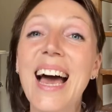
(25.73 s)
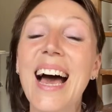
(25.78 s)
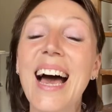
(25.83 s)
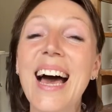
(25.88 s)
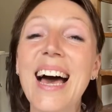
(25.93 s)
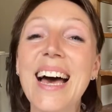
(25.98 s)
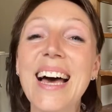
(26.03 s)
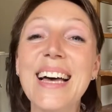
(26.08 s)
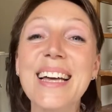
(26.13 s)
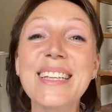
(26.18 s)

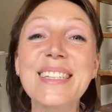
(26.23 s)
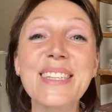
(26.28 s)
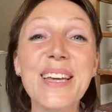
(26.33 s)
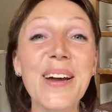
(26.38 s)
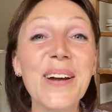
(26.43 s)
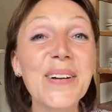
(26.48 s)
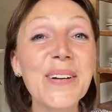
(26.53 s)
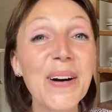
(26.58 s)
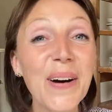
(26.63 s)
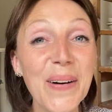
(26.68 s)
and I
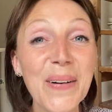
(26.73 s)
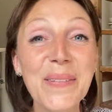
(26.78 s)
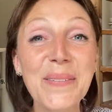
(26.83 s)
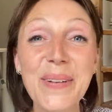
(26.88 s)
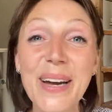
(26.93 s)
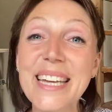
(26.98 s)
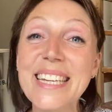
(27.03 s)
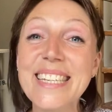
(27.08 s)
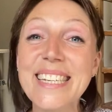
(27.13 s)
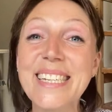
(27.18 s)
can't
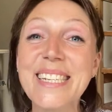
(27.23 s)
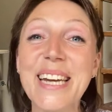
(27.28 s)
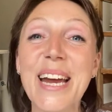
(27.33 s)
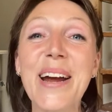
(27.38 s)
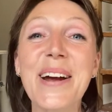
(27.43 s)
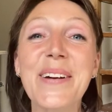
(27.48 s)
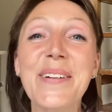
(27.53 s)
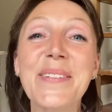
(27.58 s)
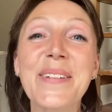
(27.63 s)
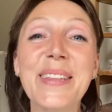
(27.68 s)
wait to
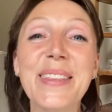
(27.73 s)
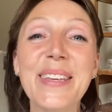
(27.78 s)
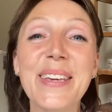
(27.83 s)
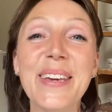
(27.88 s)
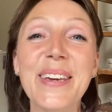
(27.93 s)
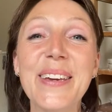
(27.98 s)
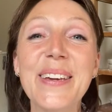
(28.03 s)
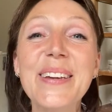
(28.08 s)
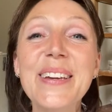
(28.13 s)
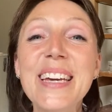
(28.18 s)
share it with
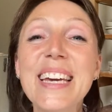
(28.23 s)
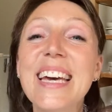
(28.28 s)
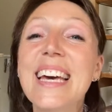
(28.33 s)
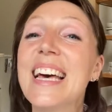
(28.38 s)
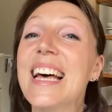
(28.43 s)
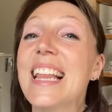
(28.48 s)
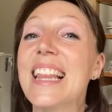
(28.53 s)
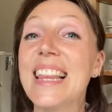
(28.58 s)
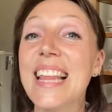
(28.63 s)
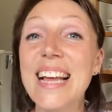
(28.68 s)
you.
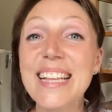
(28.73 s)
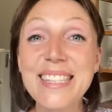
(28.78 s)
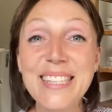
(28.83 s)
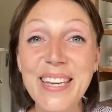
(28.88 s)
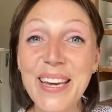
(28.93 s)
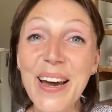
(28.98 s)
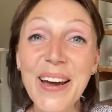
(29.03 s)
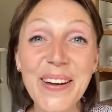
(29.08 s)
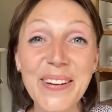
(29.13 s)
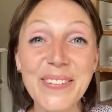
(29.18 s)
Let's
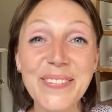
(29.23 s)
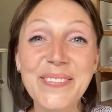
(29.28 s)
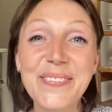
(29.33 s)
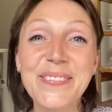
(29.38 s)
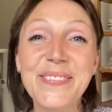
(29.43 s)
go.